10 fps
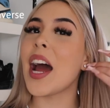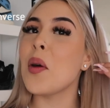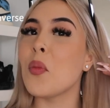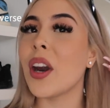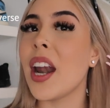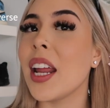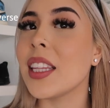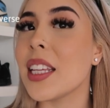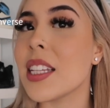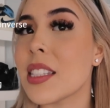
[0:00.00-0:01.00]
am
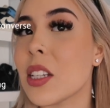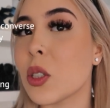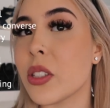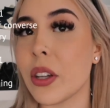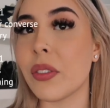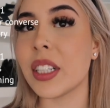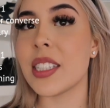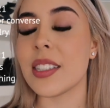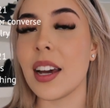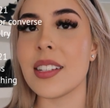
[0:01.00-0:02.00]
wearing these little silver
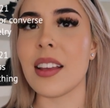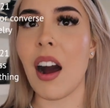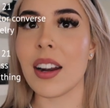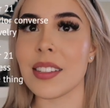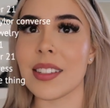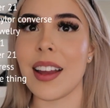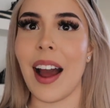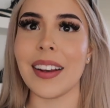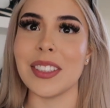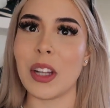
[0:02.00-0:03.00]
studs. Honestly,
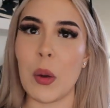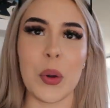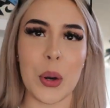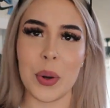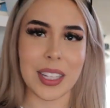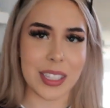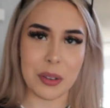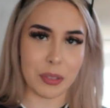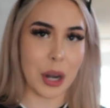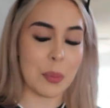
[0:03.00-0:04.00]
I don't know where these
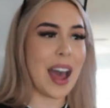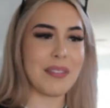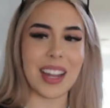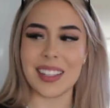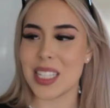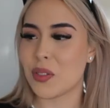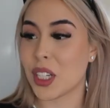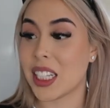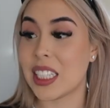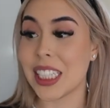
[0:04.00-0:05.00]
are from. I've had these
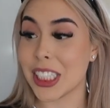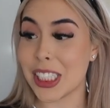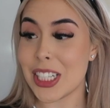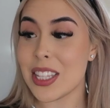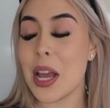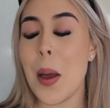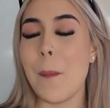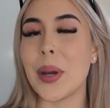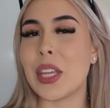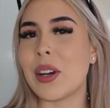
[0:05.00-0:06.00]
for years,
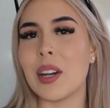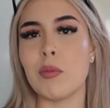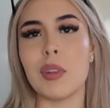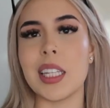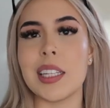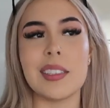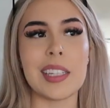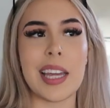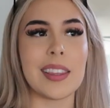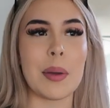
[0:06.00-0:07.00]
but you can really
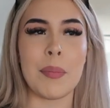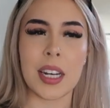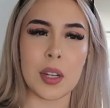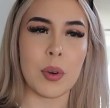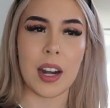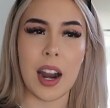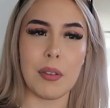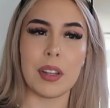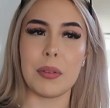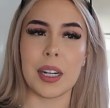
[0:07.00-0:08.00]
get them anywhere. I
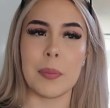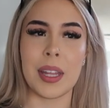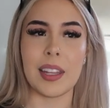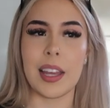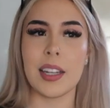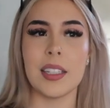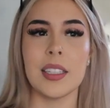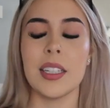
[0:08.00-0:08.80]
really recommend like